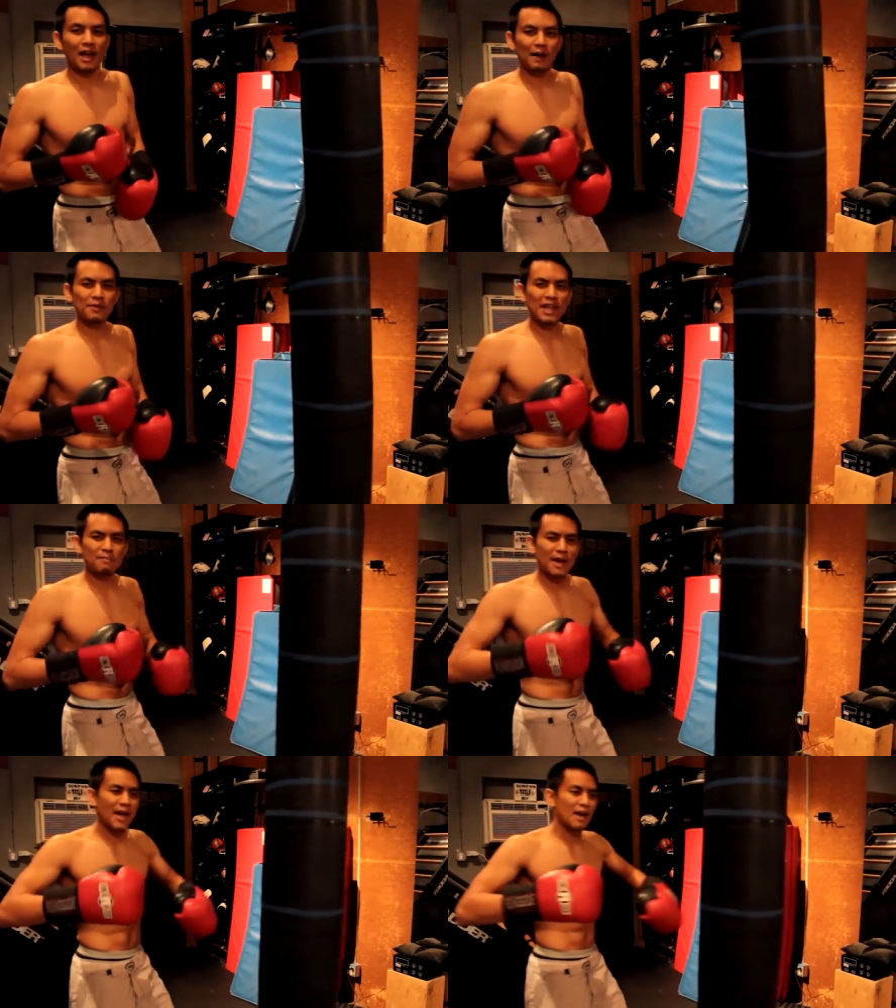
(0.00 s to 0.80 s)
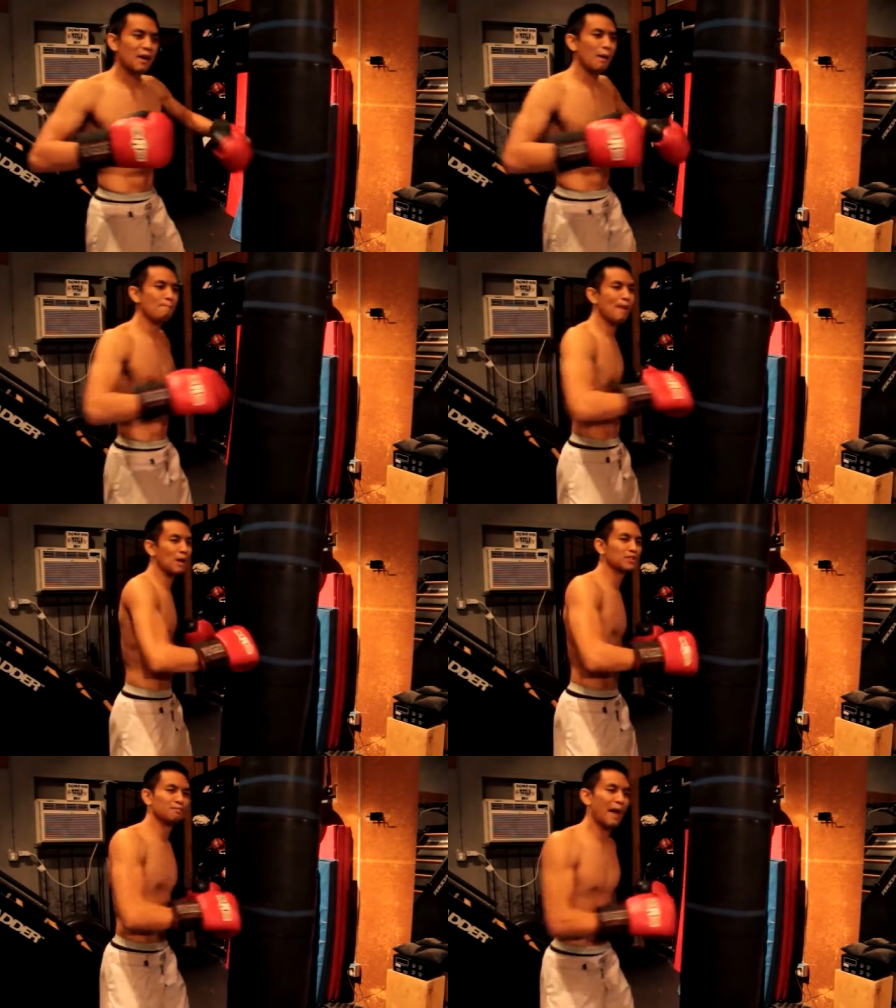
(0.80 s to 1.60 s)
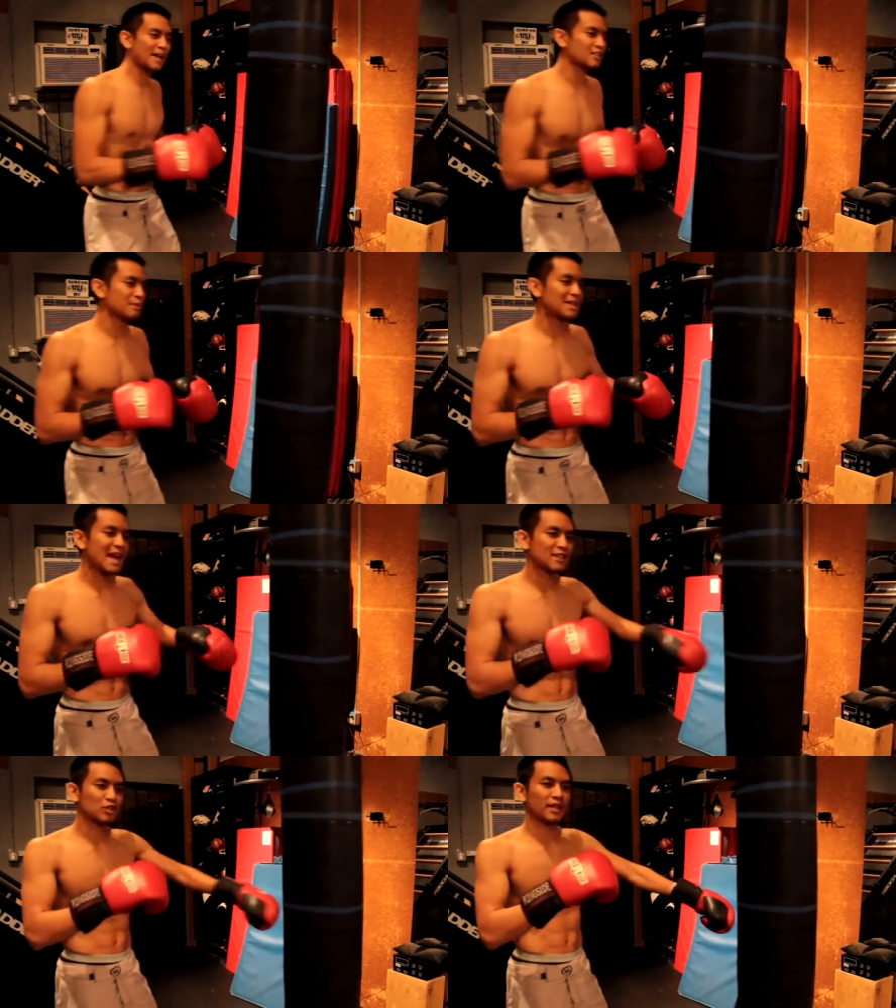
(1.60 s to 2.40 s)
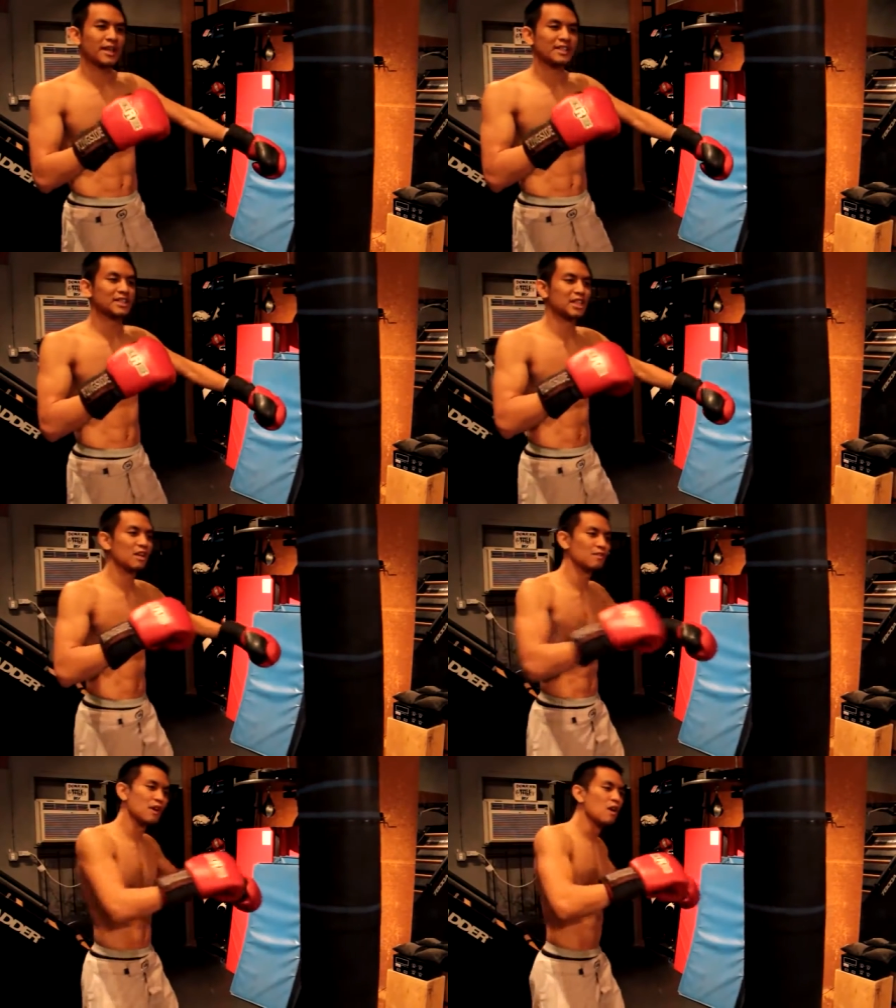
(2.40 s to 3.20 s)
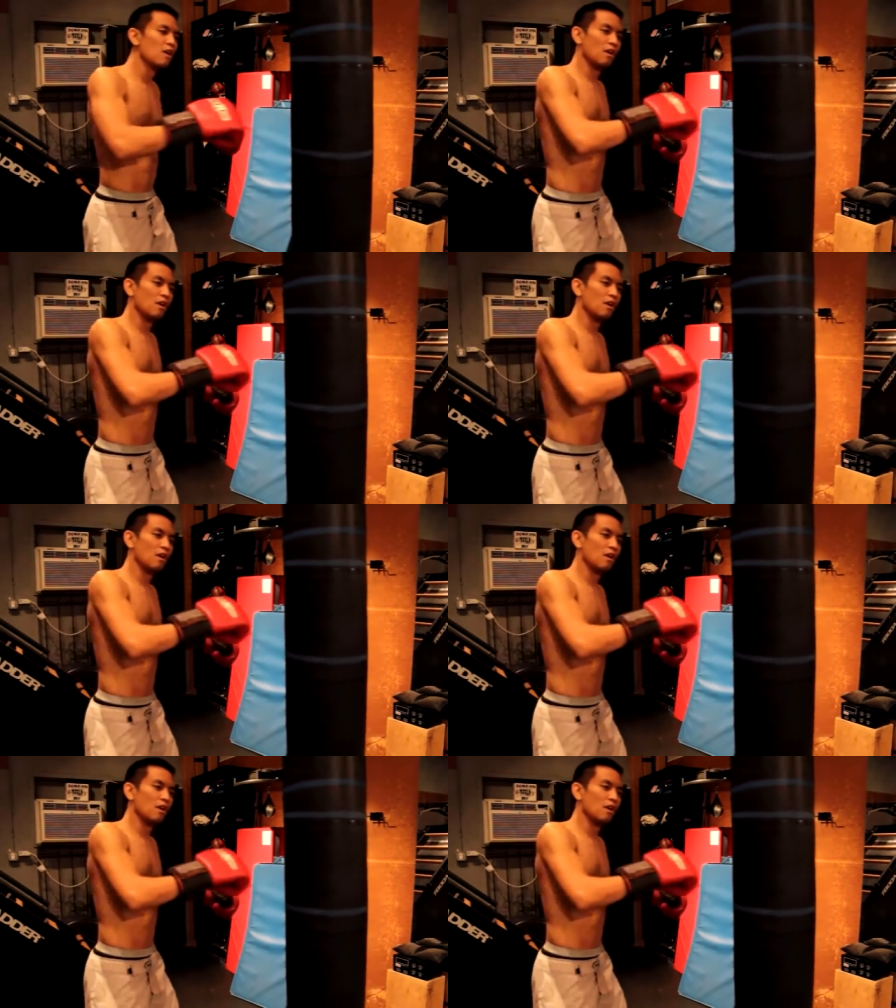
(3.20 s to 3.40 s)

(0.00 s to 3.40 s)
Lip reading: I'm letting my hand bounce back to me naturally instead of